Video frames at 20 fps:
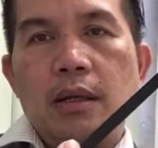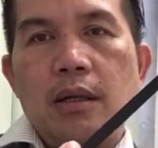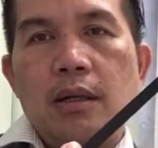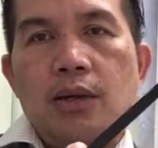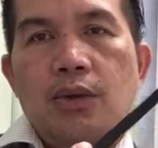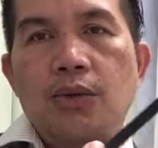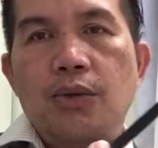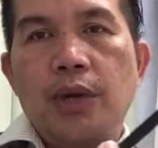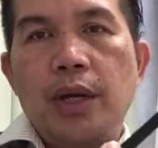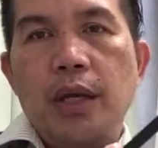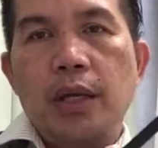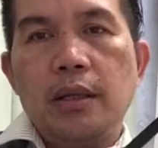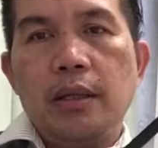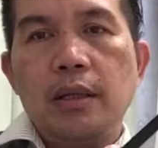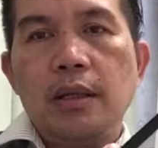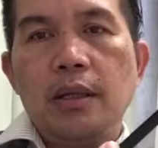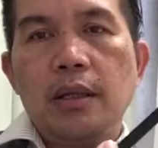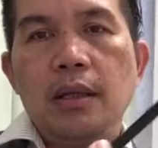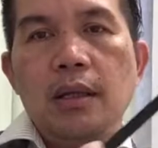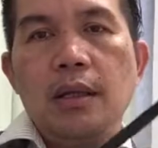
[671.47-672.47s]

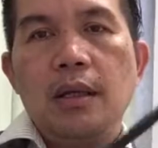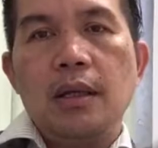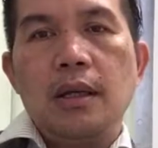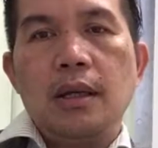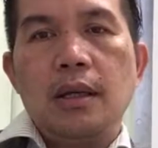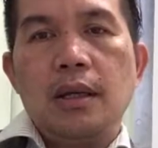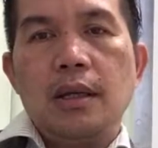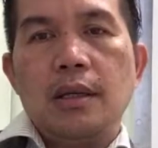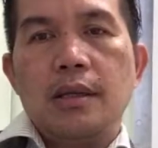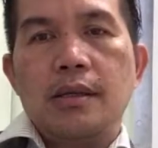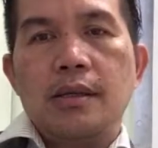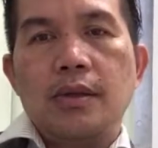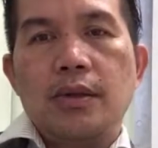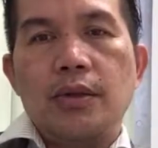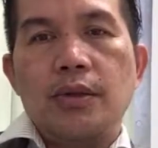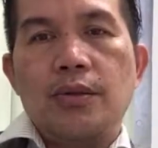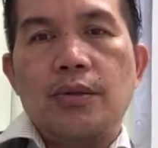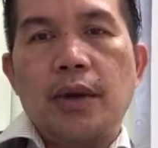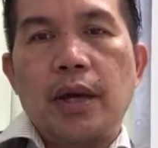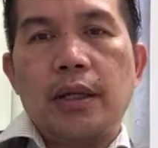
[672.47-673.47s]
green. So
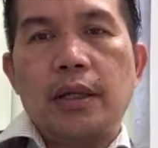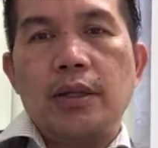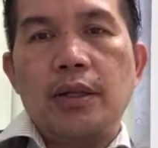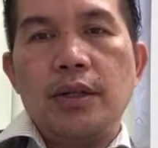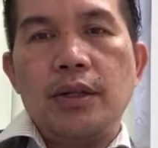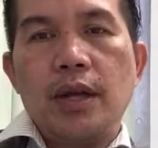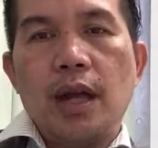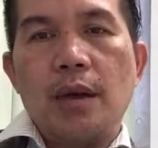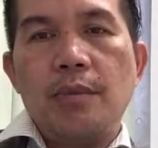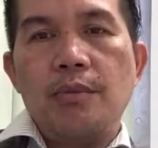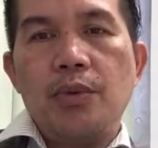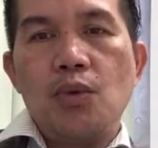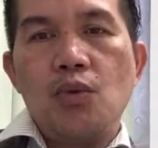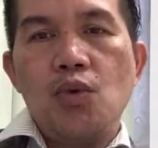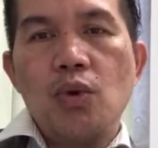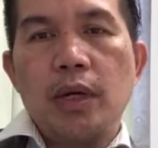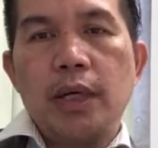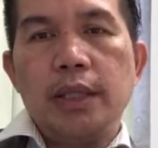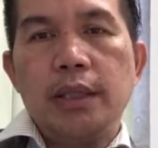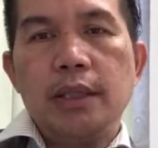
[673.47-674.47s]
you write your number
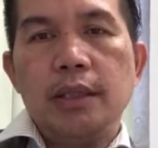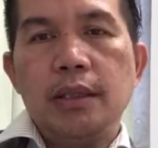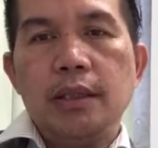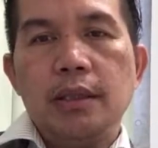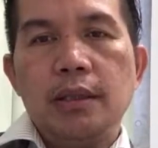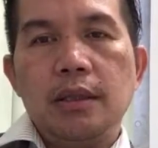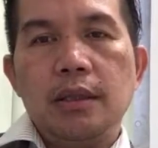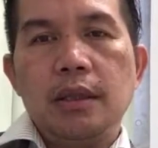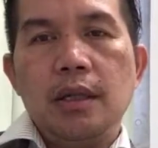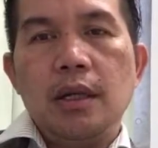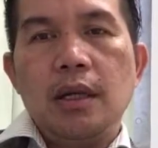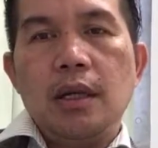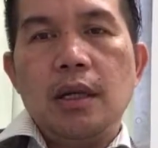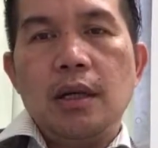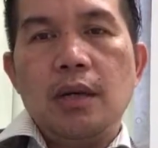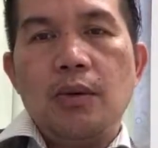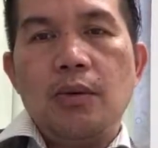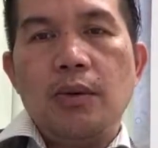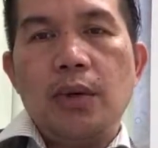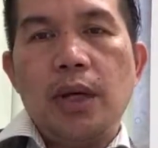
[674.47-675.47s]
one,
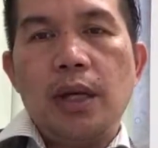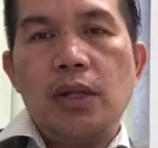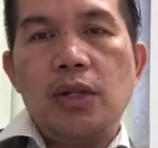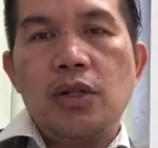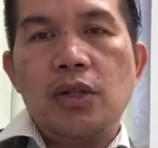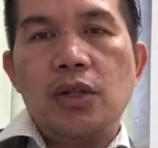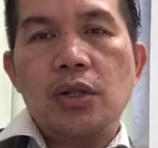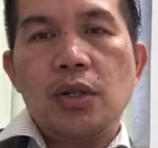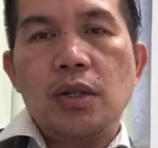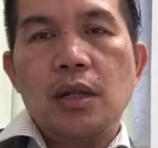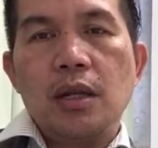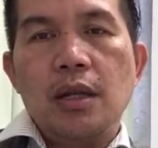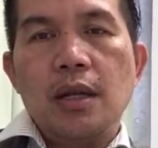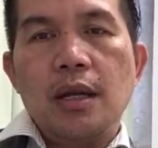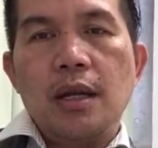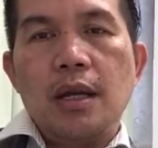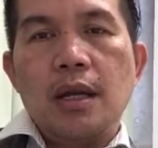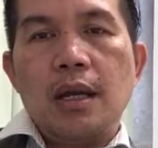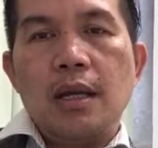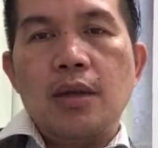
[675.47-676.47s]
which
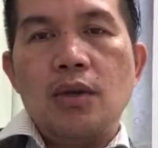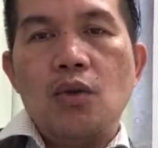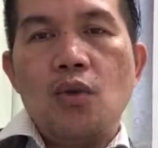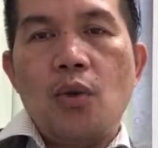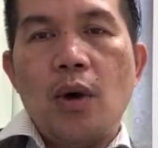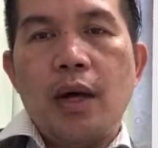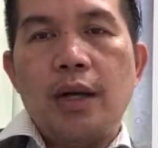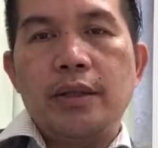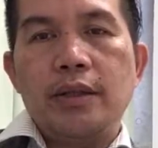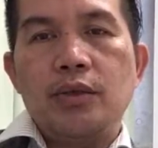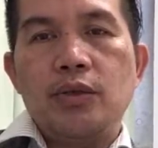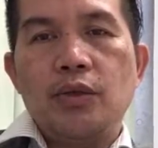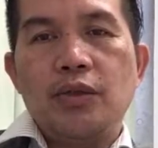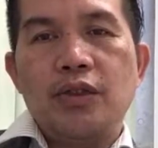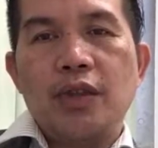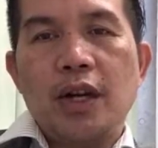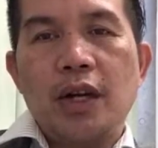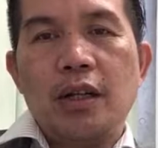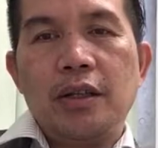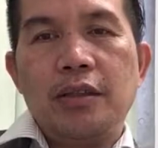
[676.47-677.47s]
you want to
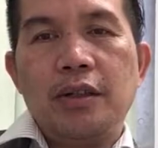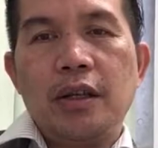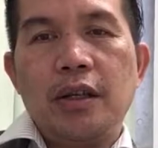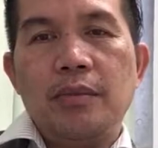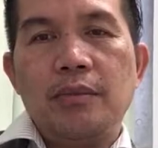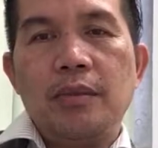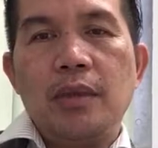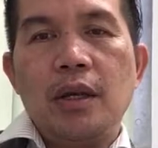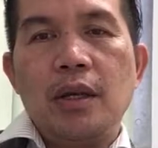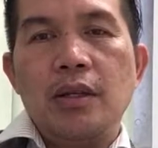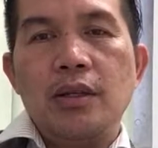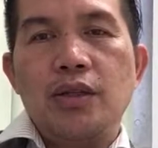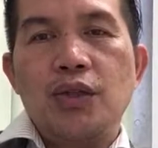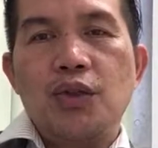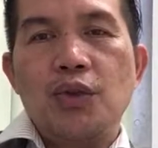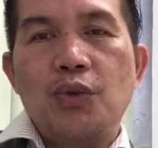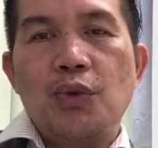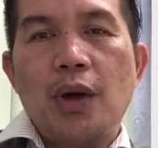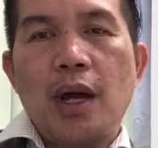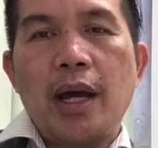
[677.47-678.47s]
tell them to
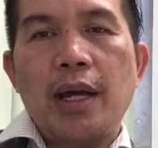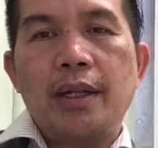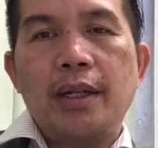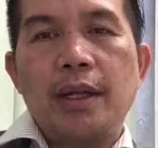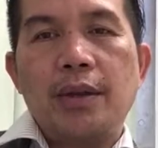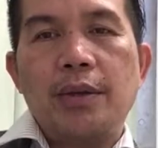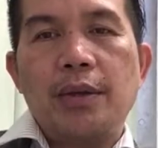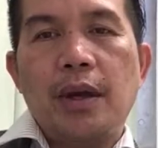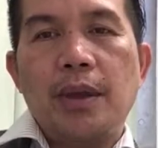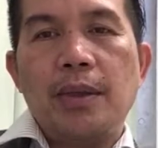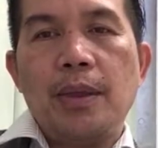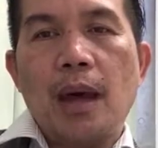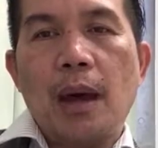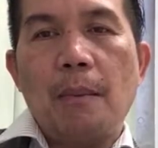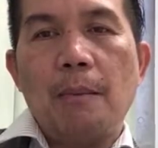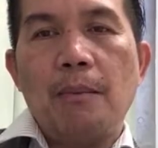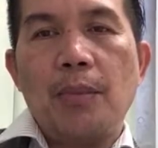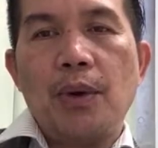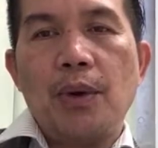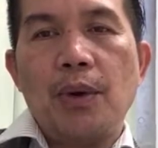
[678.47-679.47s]
write the
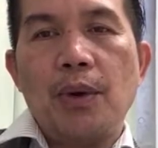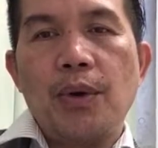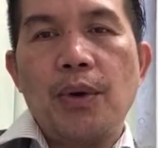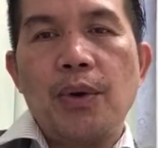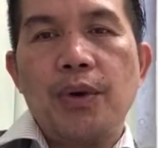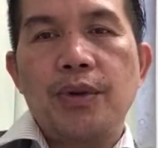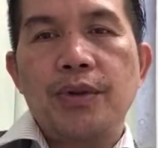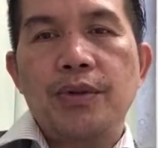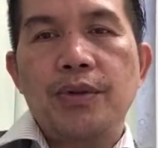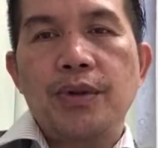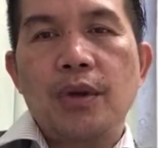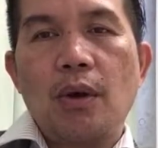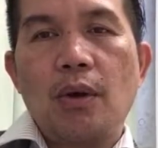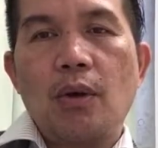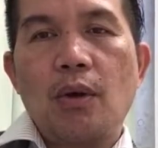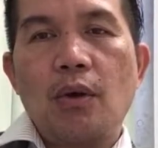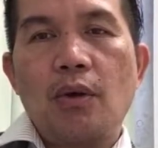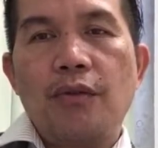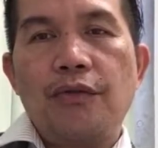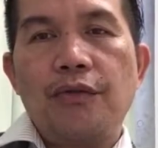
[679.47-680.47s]
numbers
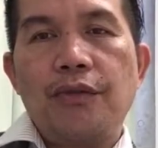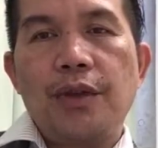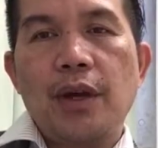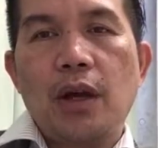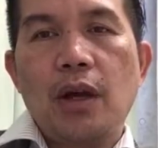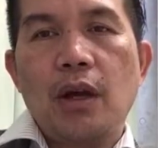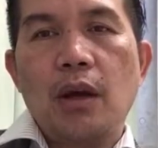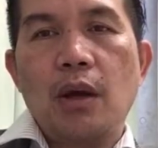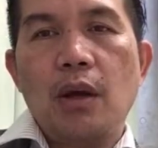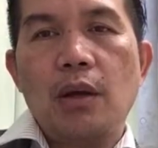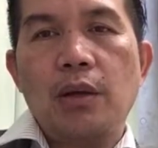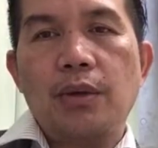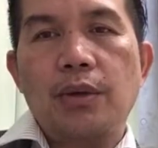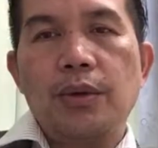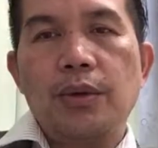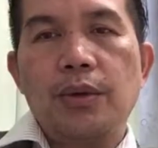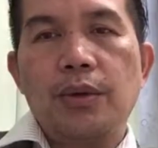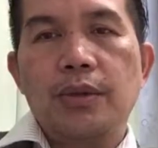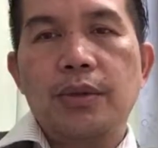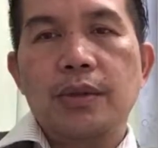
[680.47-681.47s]
of the
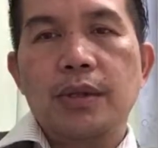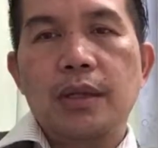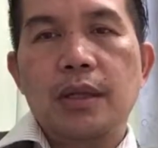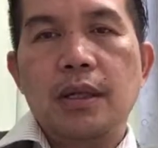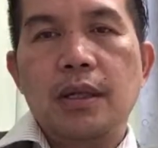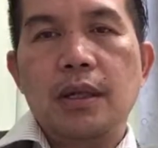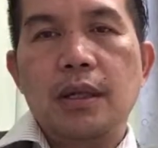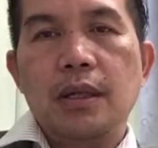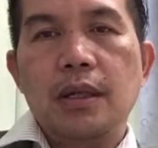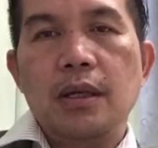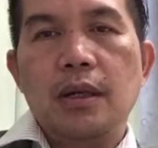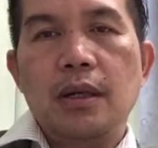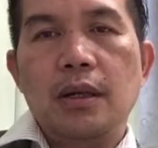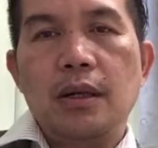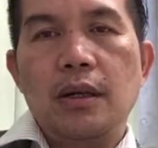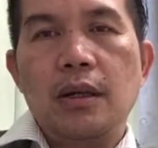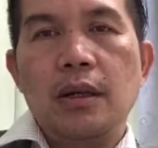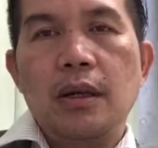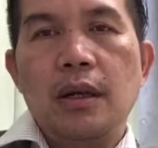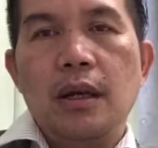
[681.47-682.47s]
colors here.